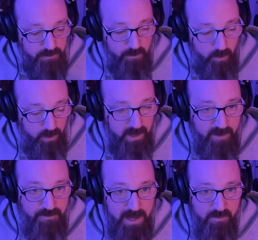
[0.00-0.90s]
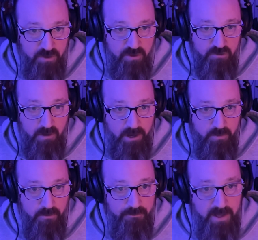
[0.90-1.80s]
their whole life now is just trying
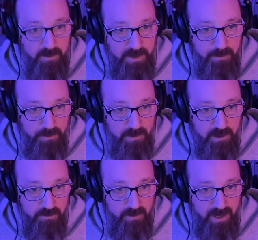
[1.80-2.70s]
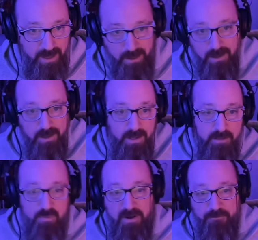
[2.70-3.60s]
to offend people because they're like,
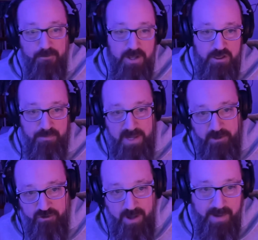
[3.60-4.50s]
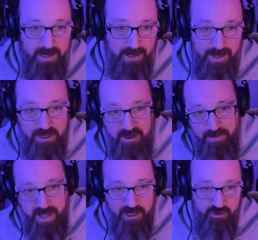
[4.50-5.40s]
that's my free speech. I'm not going to let
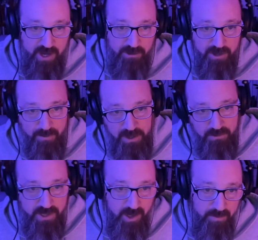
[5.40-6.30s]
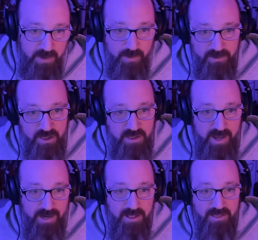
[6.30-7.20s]
some S J W tell me what to
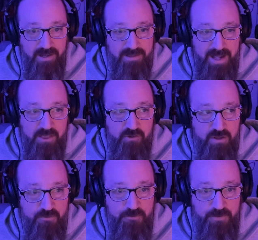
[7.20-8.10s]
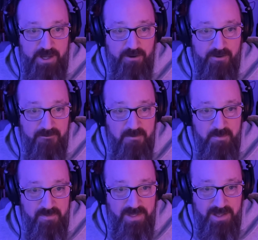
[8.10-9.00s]
say. And it's like, that's just fear.
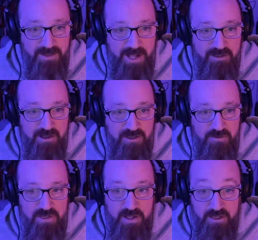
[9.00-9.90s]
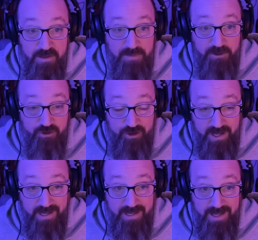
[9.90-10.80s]
Yeah. That's because you said something
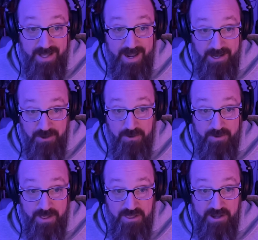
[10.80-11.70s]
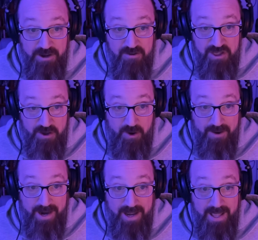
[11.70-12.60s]
shitty and you couldn't say you're
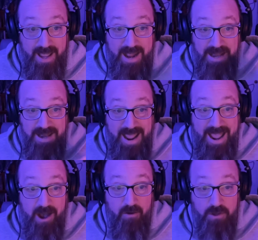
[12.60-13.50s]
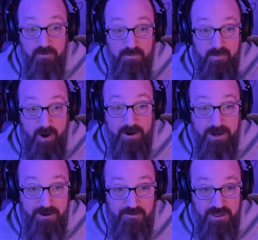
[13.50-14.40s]
sorry. And now you've
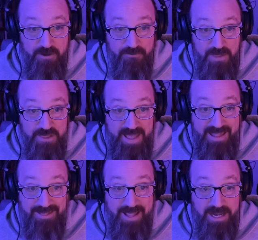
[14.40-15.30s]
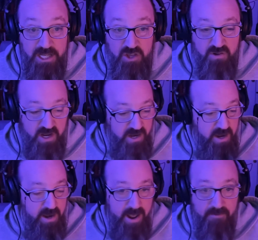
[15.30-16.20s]
marketed yourself as that thing and you
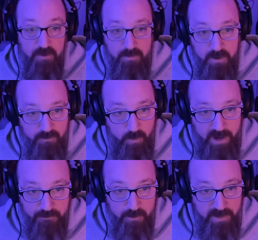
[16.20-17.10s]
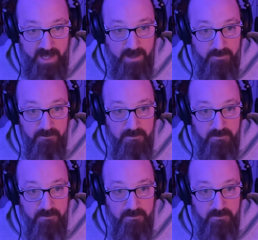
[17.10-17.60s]
can never move away from that.